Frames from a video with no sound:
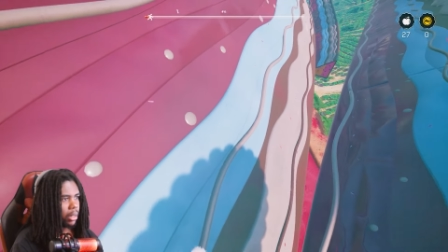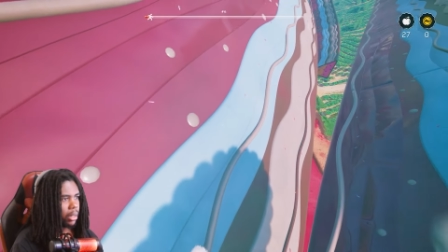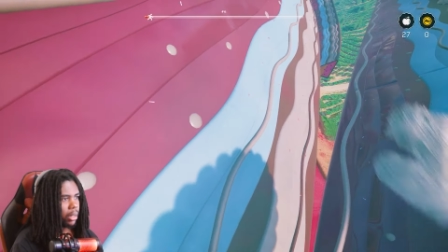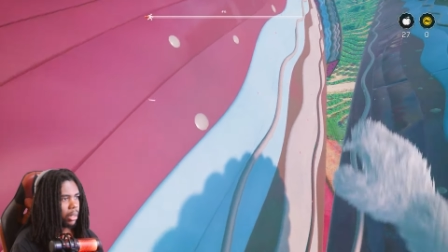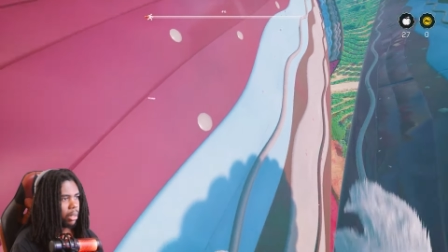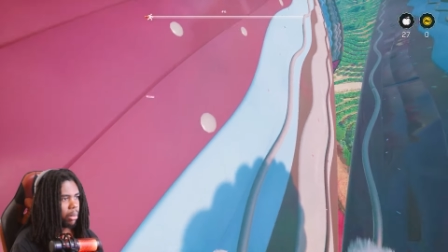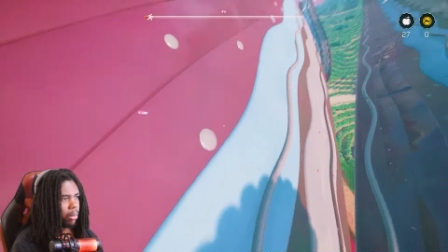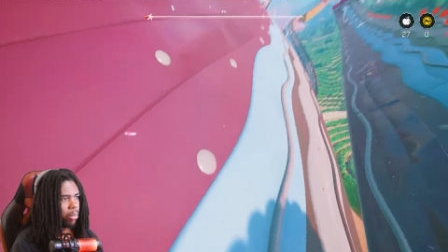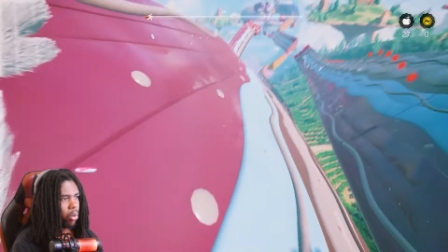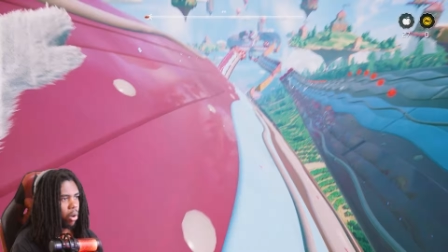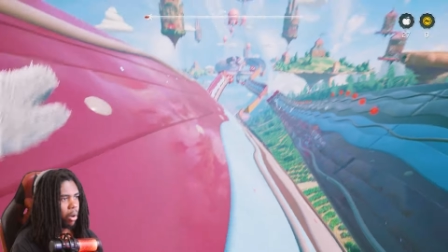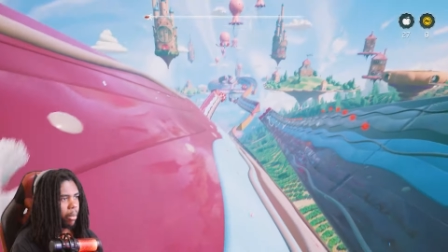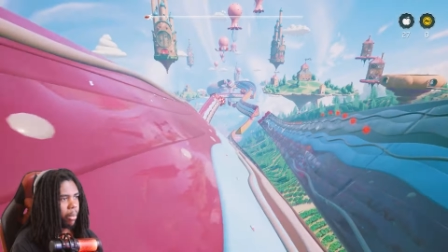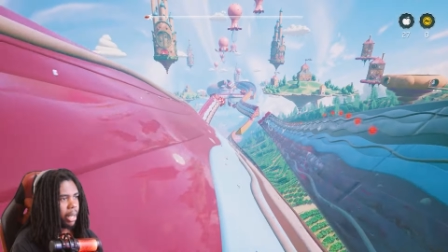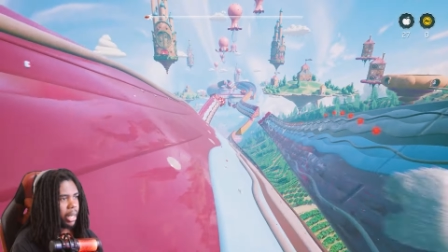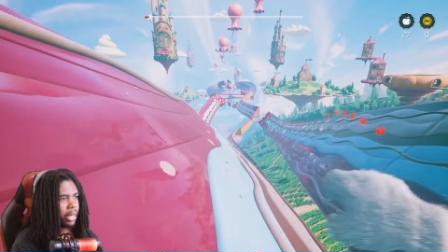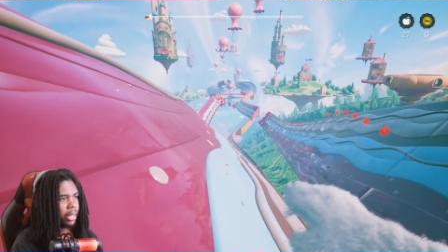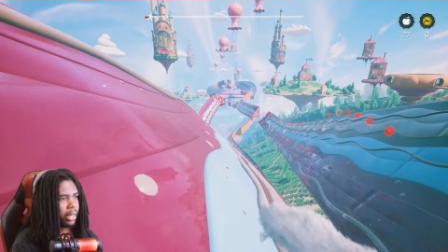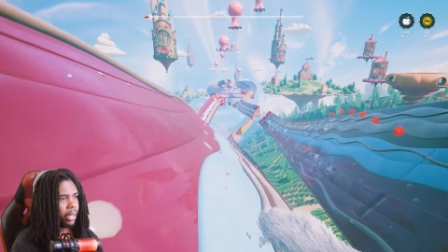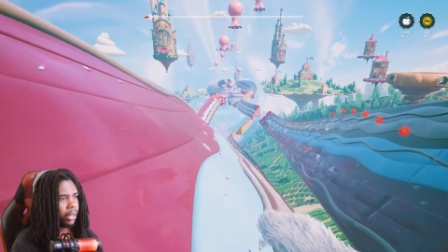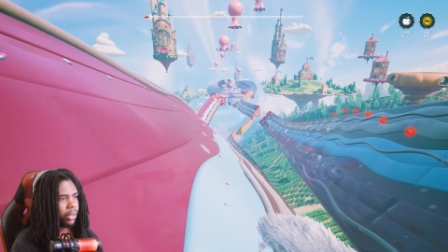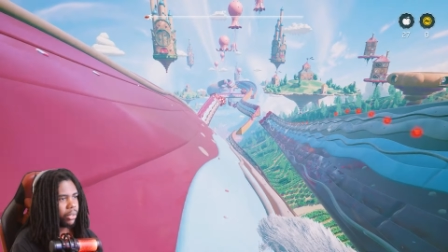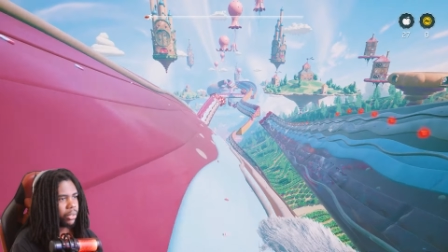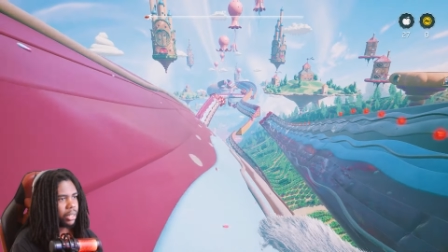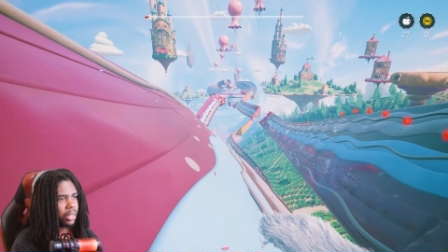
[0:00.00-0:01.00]
Come on, man,
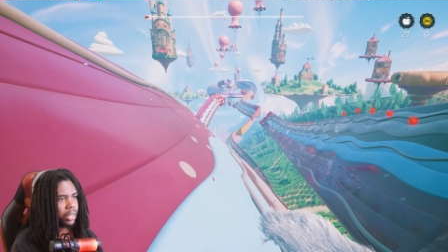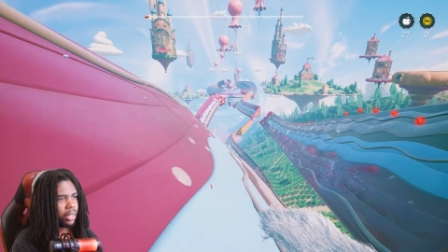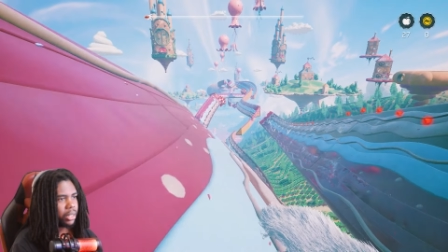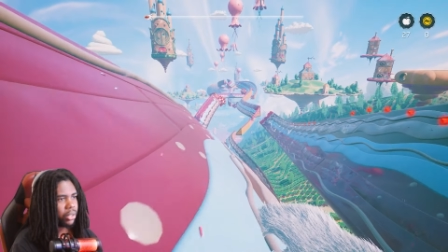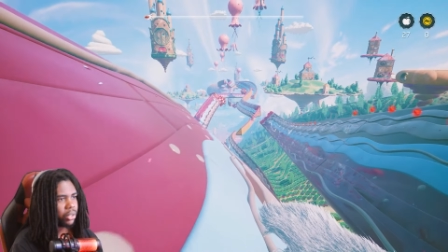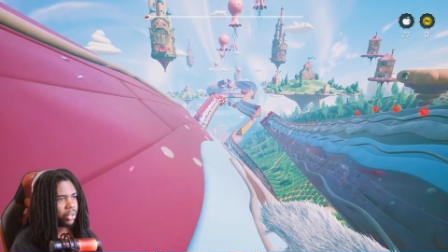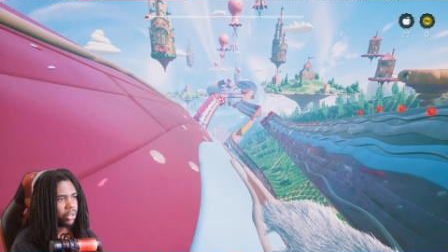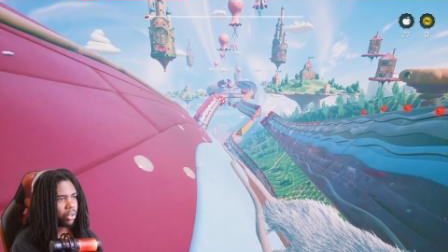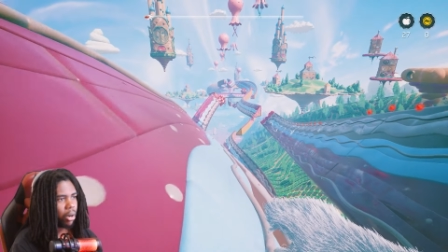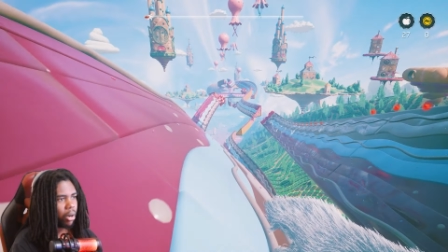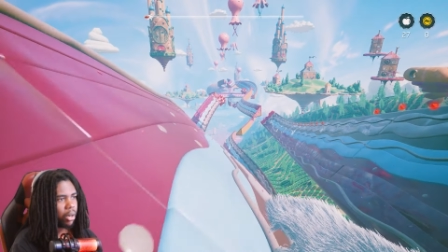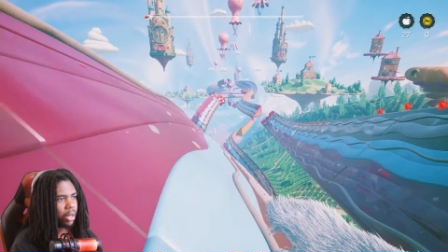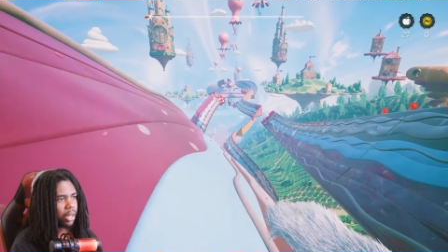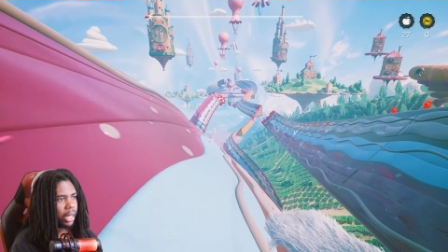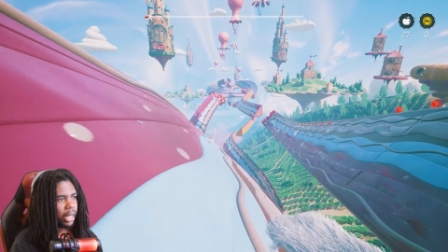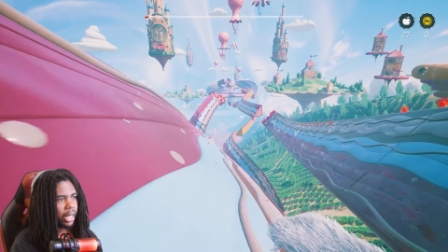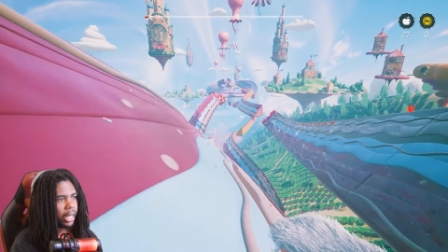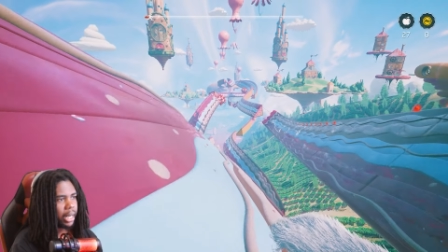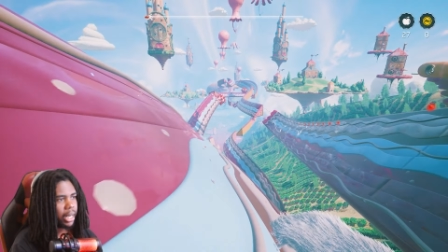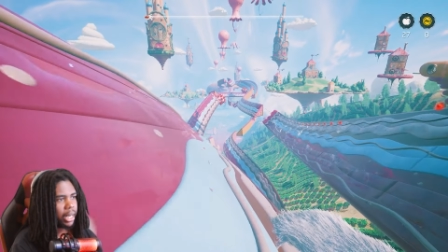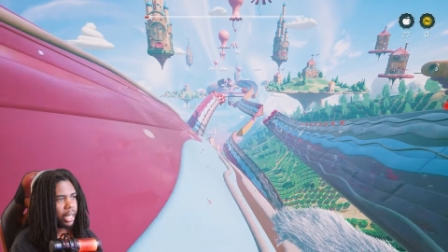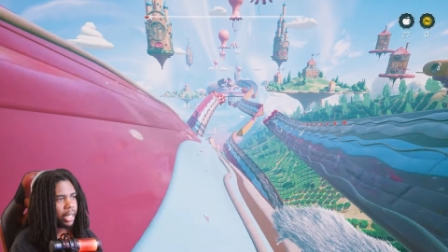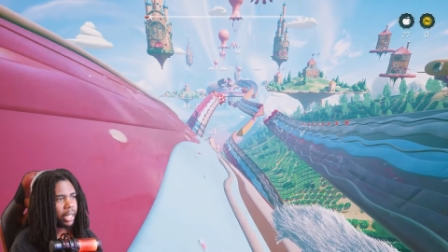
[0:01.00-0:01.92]
D L C just started. I can't